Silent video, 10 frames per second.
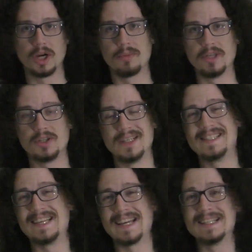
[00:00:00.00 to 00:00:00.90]
All right,
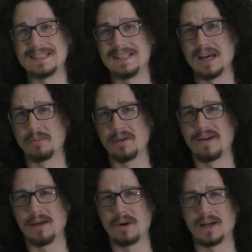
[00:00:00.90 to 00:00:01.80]
so we're gonna go ahead and
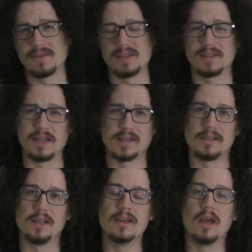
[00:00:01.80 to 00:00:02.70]
end this
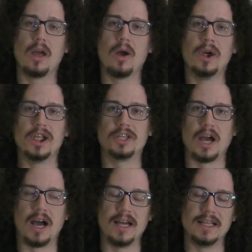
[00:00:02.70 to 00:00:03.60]
video
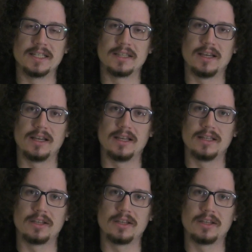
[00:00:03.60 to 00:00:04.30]
here.